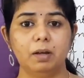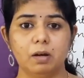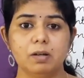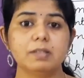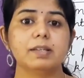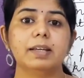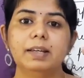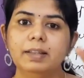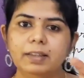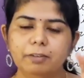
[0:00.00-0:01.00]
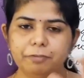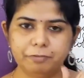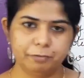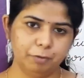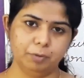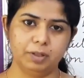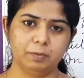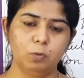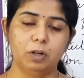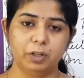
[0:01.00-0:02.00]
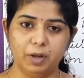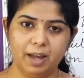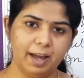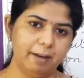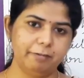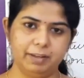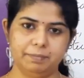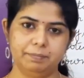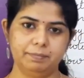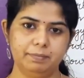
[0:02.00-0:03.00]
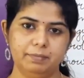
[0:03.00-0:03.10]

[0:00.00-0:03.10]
Because in the food what you are having,